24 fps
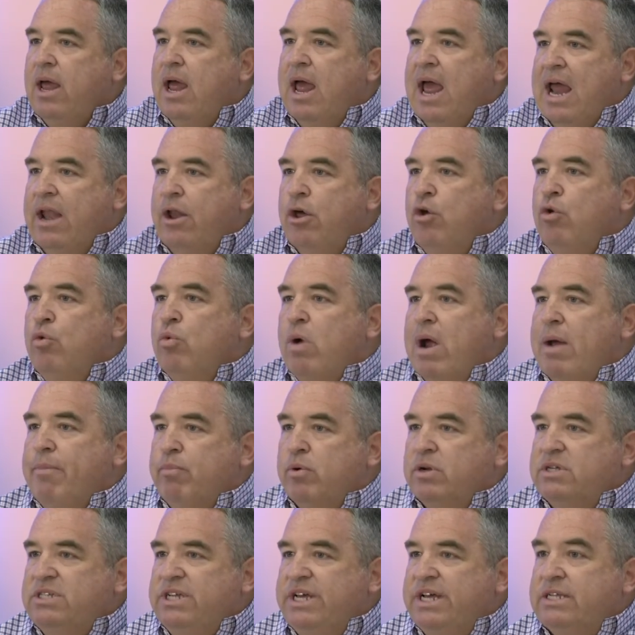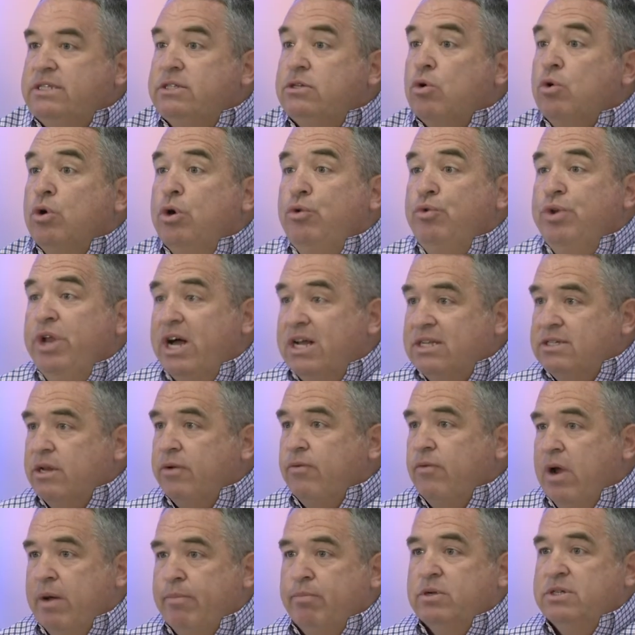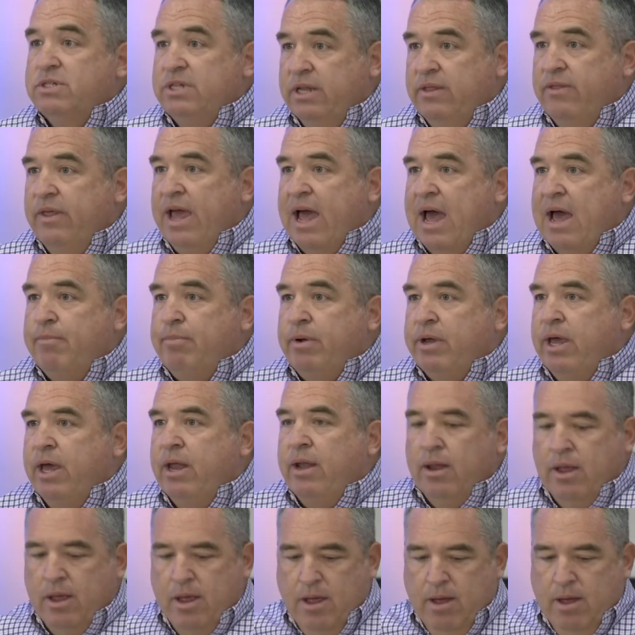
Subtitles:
and who represents or who doesn't represent the applicant.